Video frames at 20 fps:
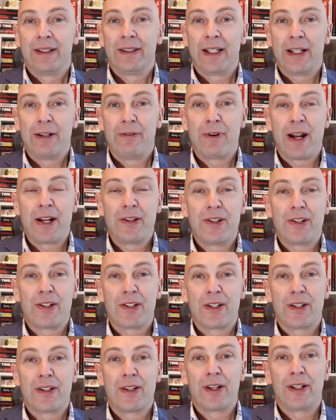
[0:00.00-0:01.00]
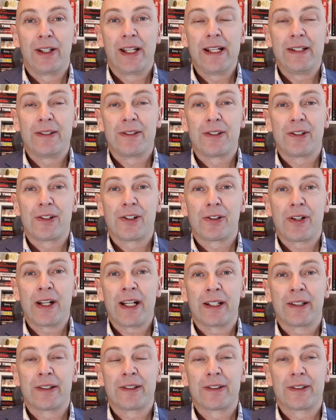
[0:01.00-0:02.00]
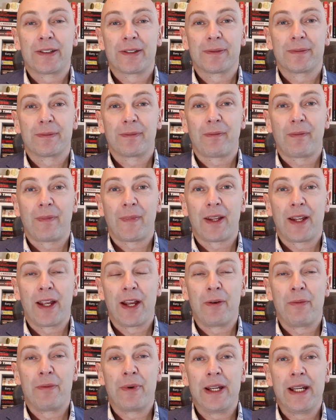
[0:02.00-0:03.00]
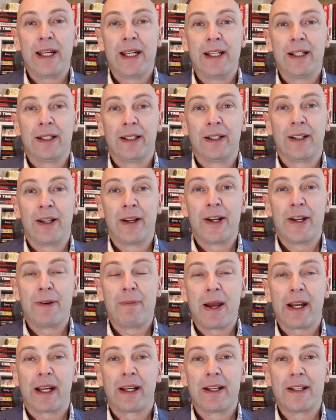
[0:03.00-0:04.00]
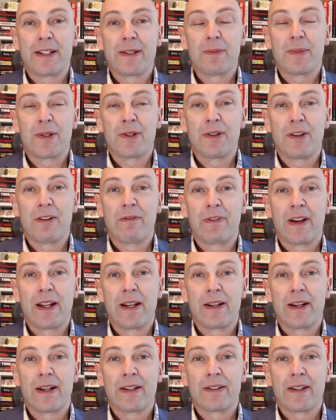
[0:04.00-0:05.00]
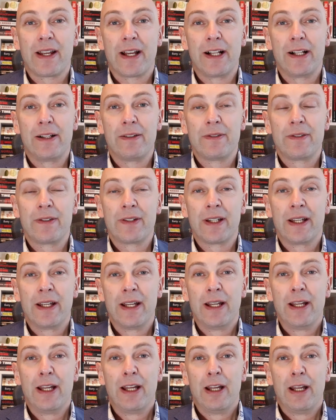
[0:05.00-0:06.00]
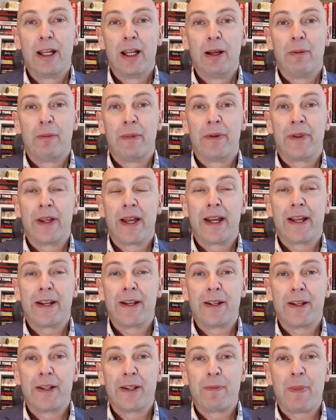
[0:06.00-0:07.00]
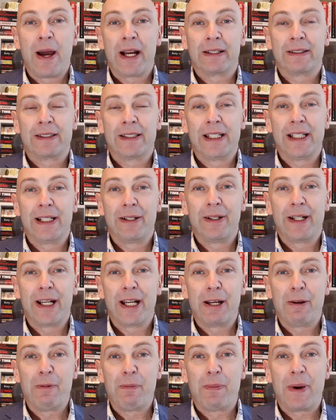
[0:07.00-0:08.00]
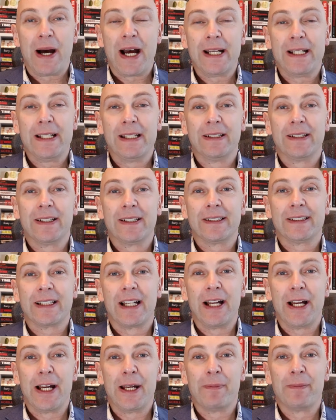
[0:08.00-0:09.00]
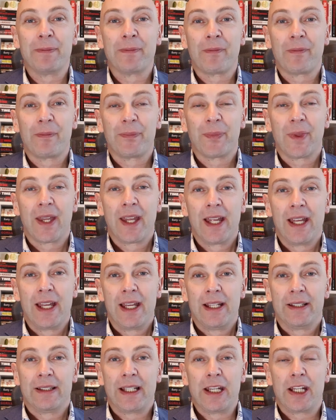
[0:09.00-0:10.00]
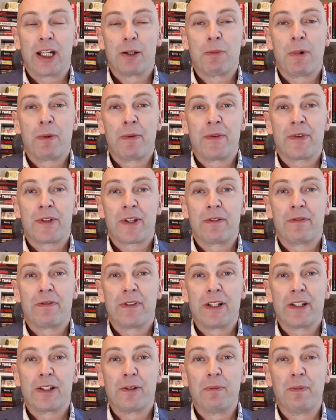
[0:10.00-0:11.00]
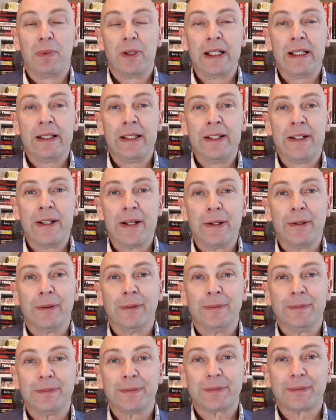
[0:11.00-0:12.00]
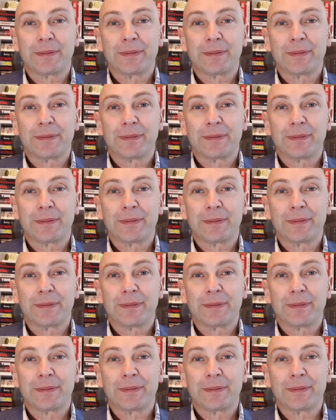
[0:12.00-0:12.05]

they register their latest tricks, and we learn mechanisms to defend ourselves. But then the bacteria, biding their time, they come up with something completely new